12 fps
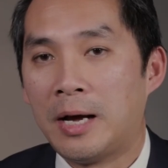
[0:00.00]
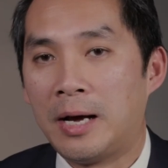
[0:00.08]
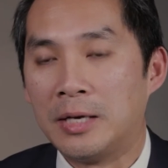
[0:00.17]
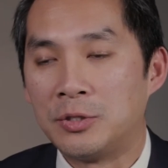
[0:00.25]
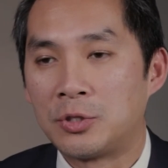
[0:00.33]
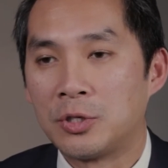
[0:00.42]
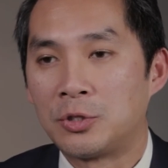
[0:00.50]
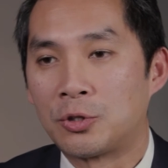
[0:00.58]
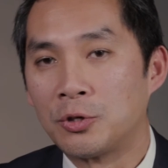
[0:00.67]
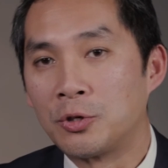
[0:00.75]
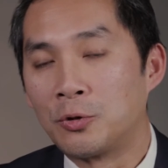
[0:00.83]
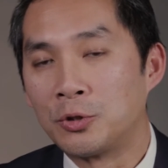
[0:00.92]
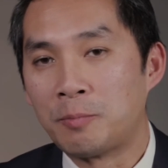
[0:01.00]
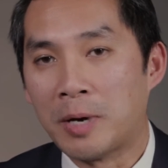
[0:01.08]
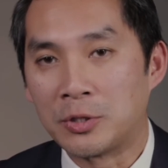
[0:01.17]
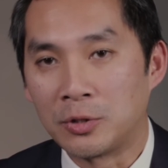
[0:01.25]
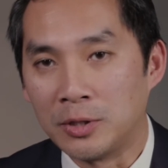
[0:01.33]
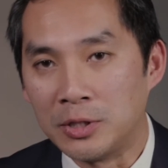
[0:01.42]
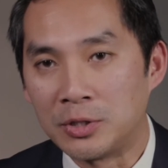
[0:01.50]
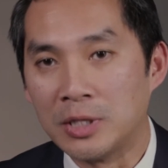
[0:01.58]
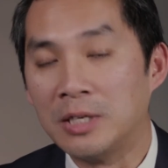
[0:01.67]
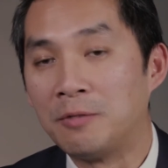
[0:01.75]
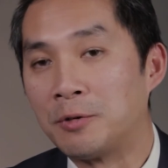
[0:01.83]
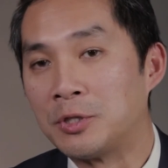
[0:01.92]
as surgical specialists and
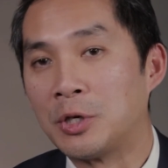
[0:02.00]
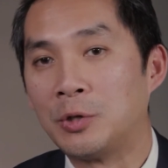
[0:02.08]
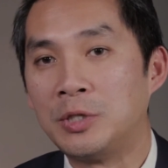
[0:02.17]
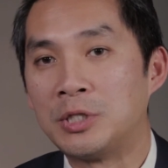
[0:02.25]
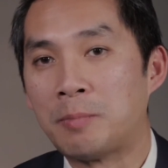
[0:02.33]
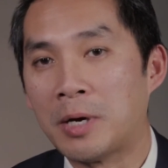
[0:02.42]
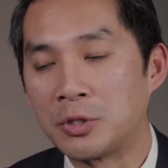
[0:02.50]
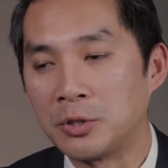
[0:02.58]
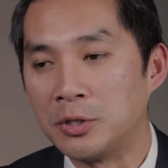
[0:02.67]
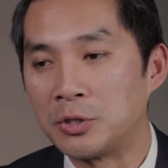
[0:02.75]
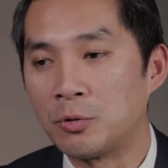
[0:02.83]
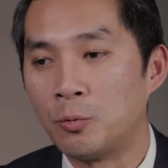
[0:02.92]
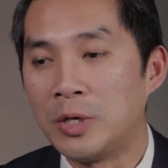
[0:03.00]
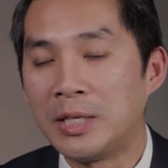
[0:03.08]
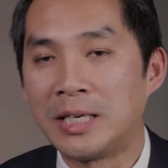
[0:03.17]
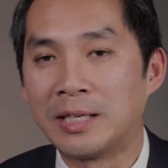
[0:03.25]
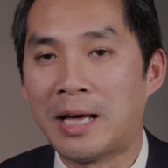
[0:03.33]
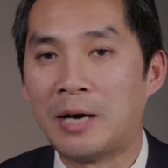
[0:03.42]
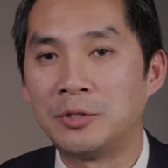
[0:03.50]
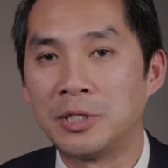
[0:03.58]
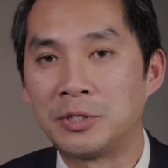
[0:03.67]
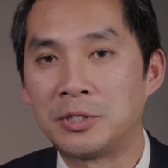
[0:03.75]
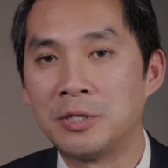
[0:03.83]
infertility specialists really allows us